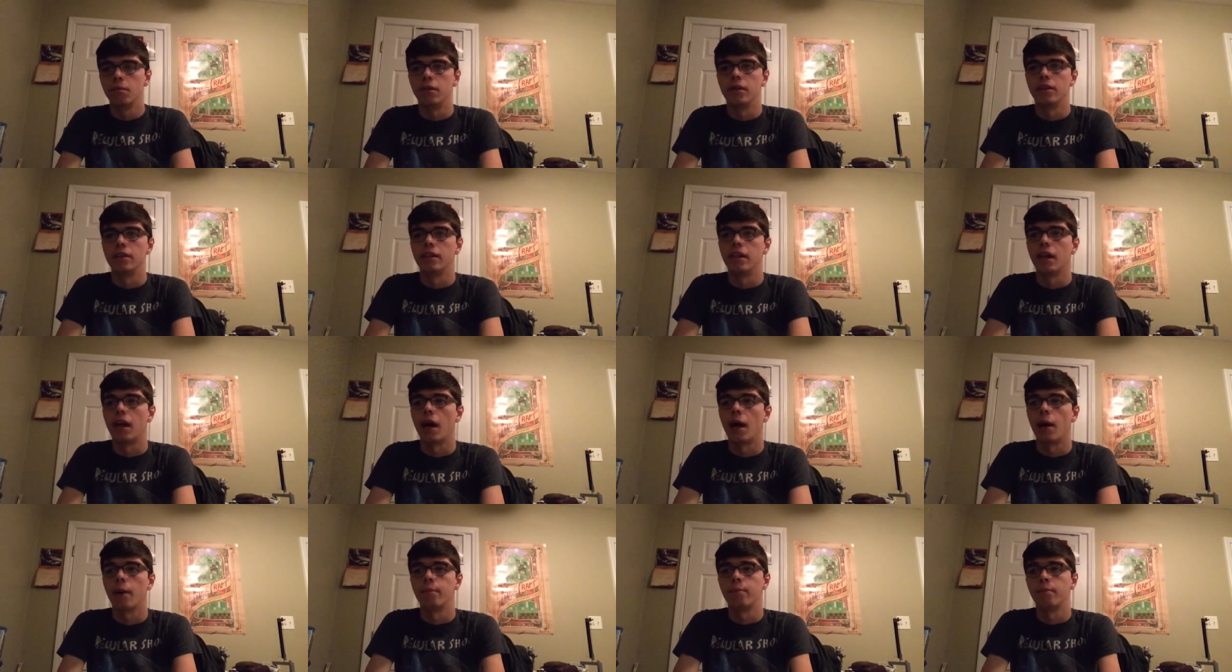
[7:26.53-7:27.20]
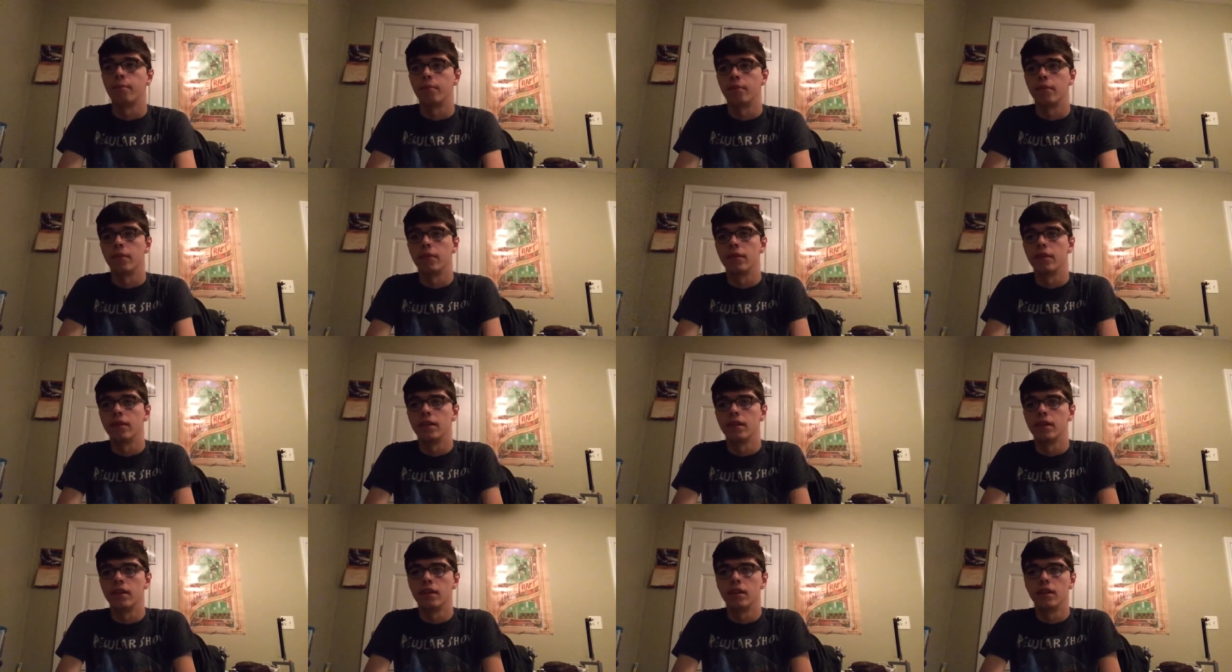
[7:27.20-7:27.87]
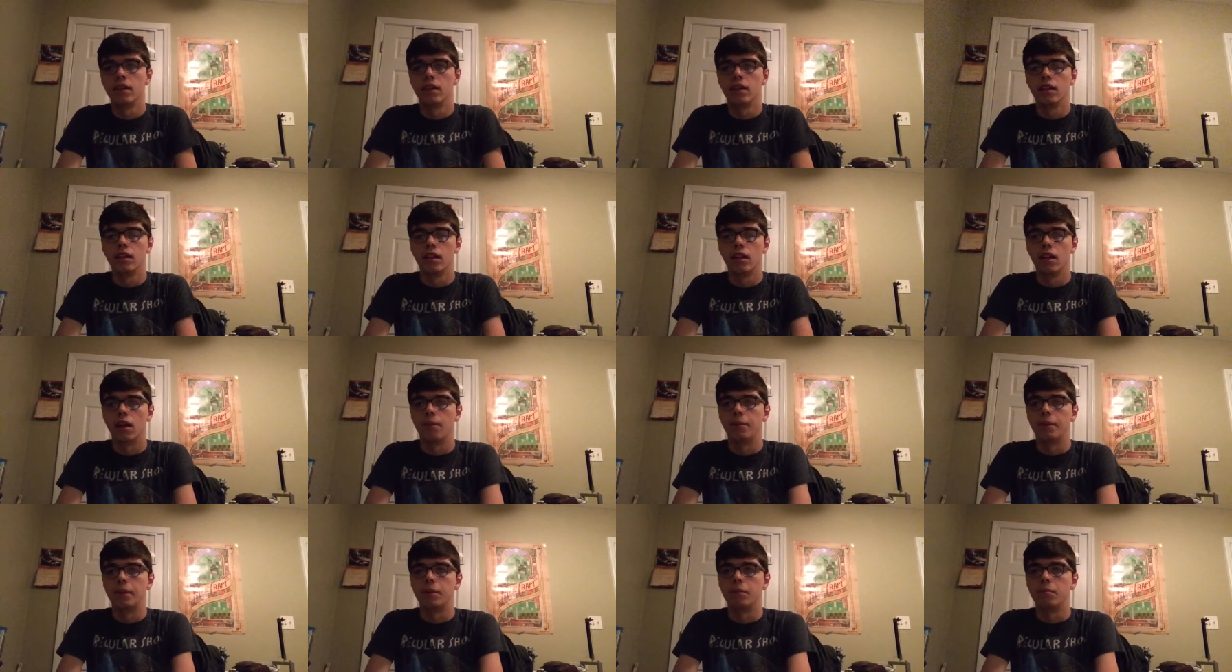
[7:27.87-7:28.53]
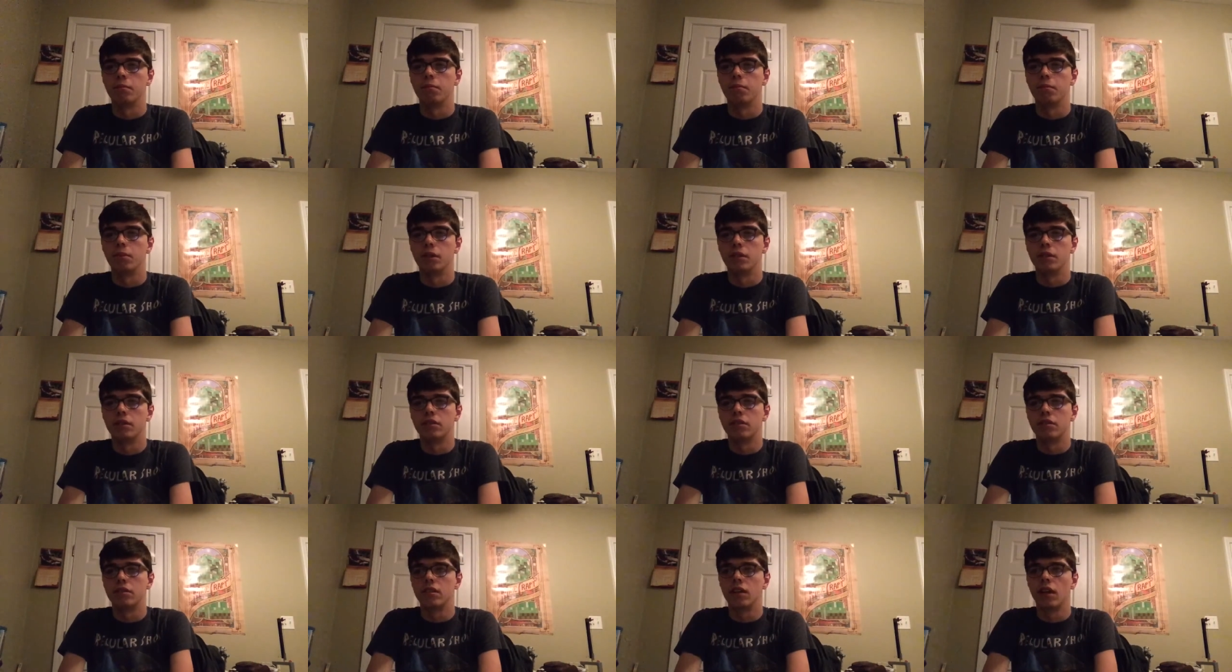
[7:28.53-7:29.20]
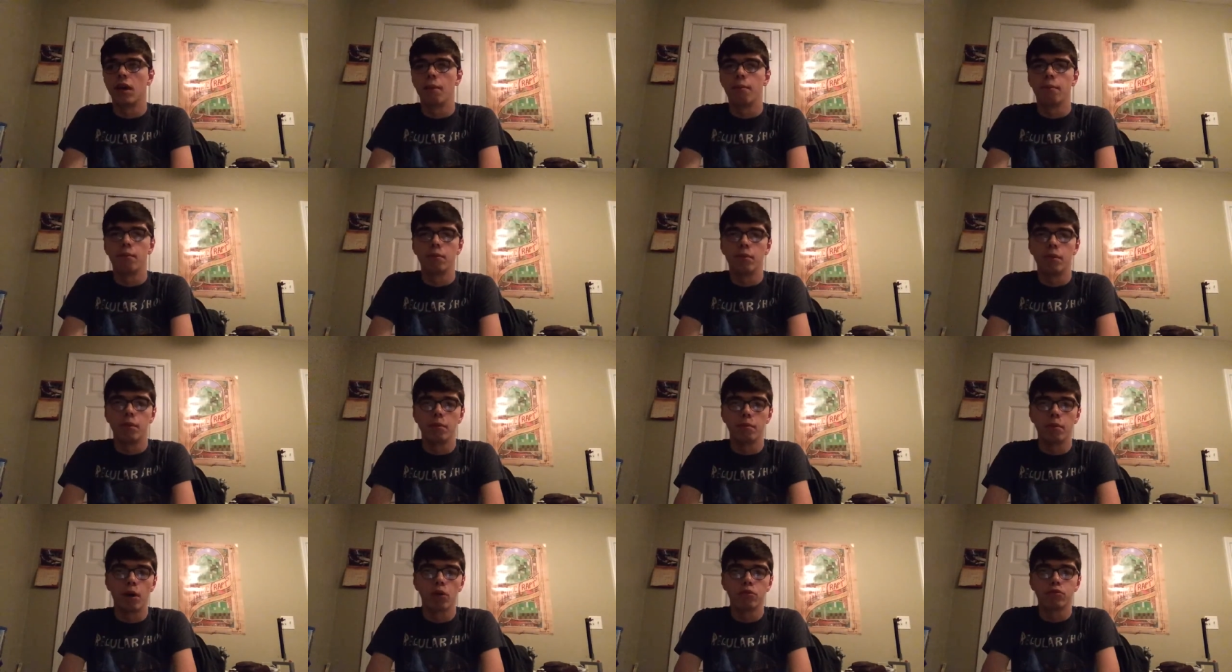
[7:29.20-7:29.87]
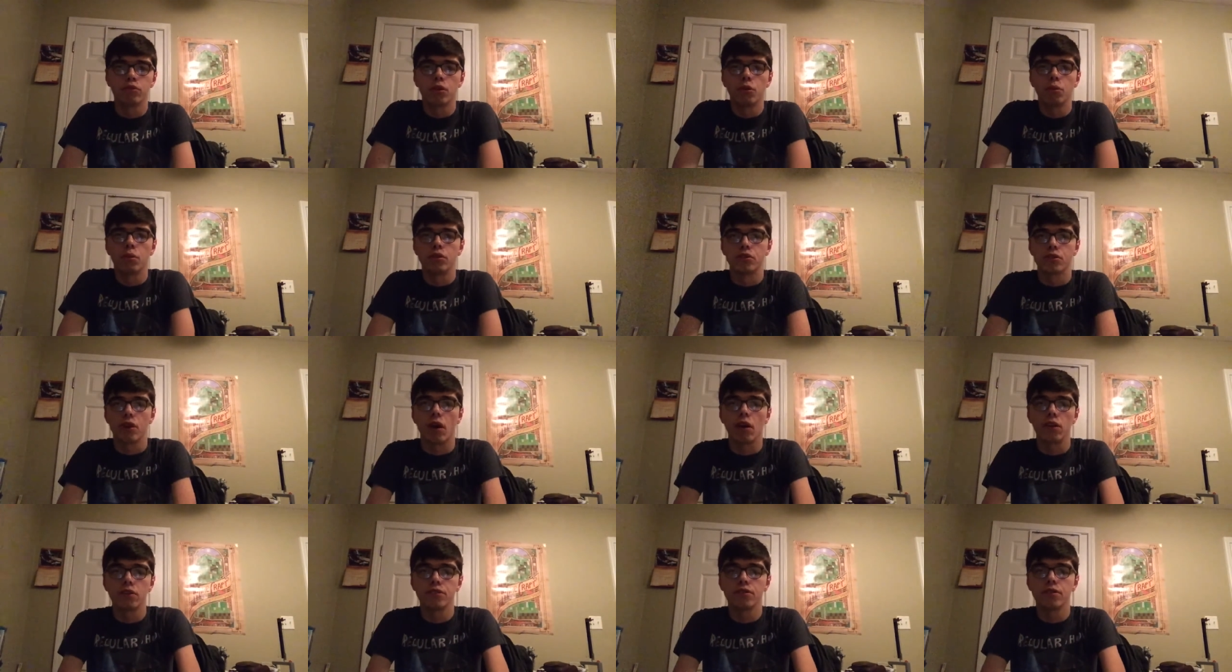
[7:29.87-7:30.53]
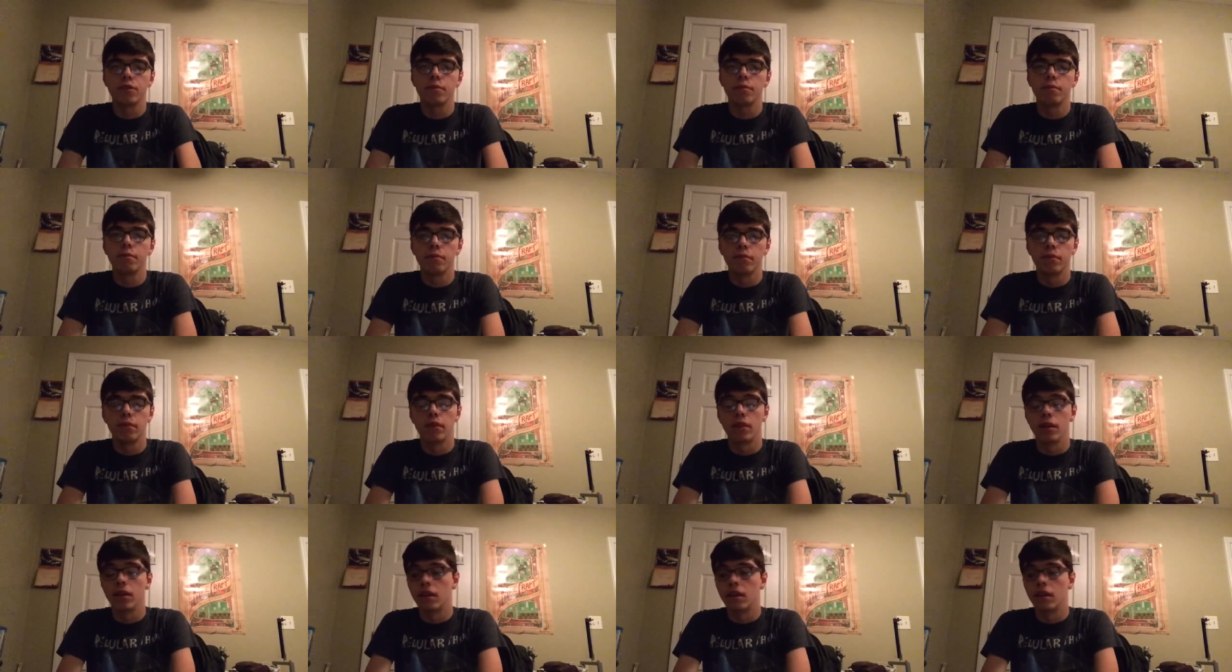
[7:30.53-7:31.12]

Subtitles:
yeah. I mean, but Balto was awesome.